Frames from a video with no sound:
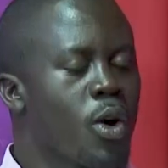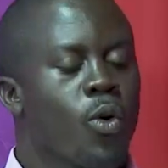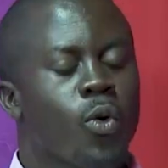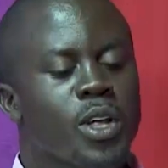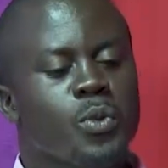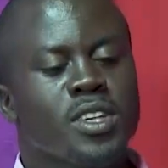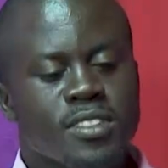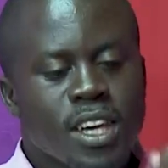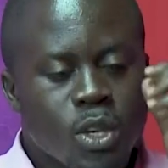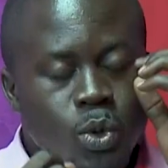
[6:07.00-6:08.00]
when we
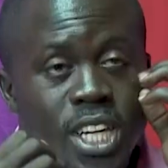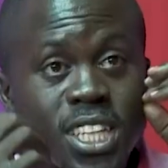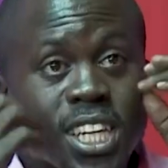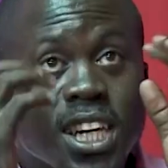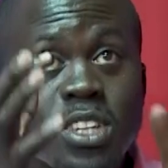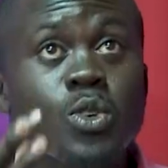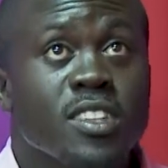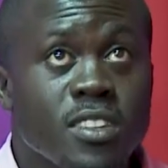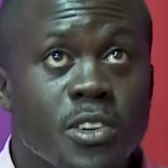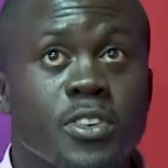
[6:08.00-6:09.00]
say you dedicate
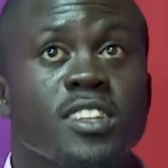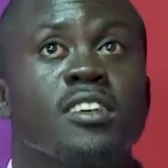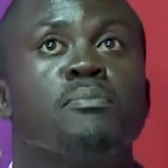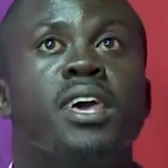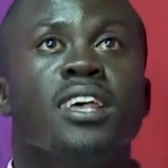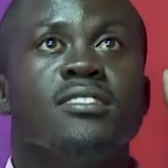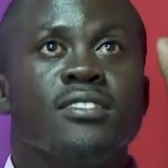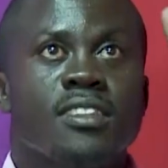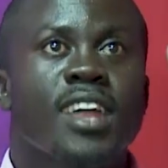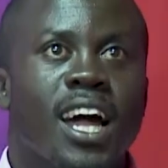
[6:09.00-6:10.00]
yourself, it means
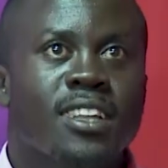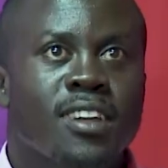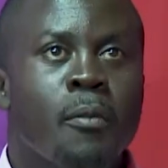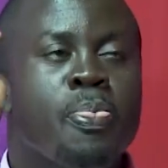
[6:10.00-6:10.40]
that